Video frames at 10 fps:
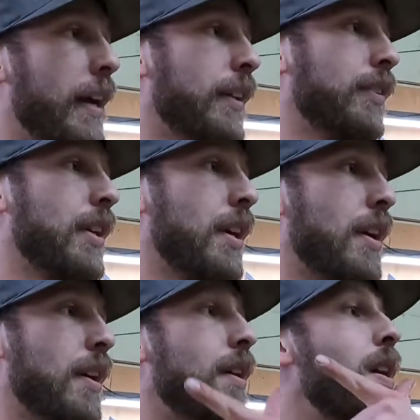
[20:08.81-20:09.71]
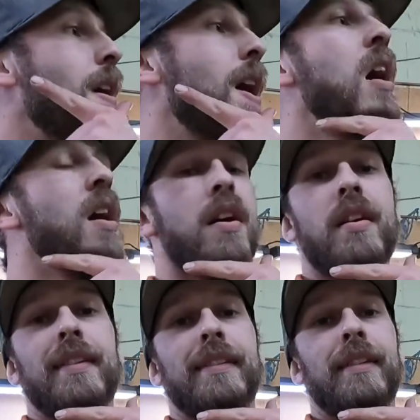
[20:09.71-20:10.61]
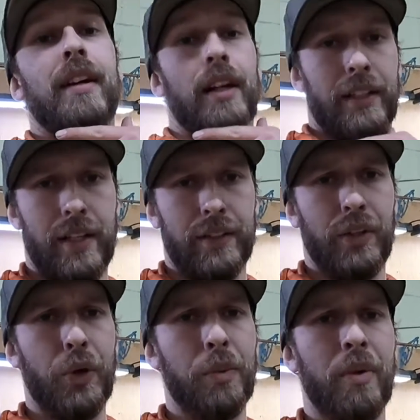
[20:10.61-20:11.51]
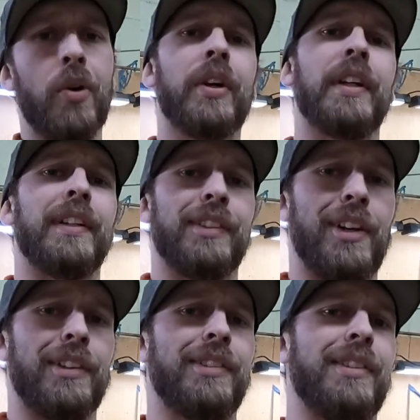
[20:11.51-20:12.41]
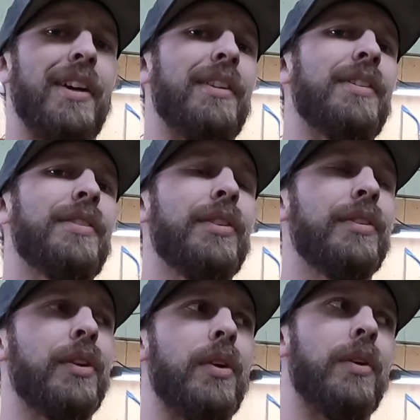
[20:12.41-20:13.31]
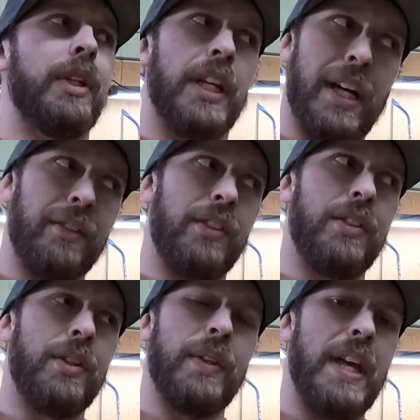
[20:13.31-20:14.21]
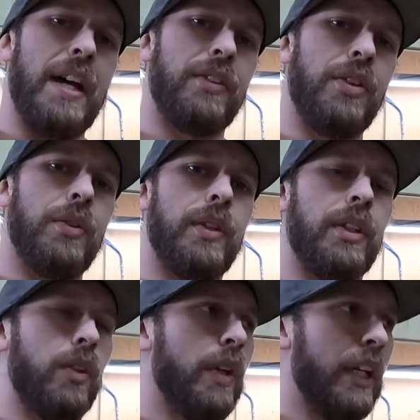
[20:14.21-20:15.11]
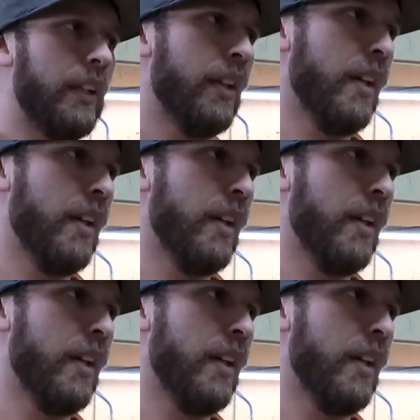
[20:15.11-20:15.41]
and I got 2 broken exhaust studs. So I'm gonna have to deal with that too real quick.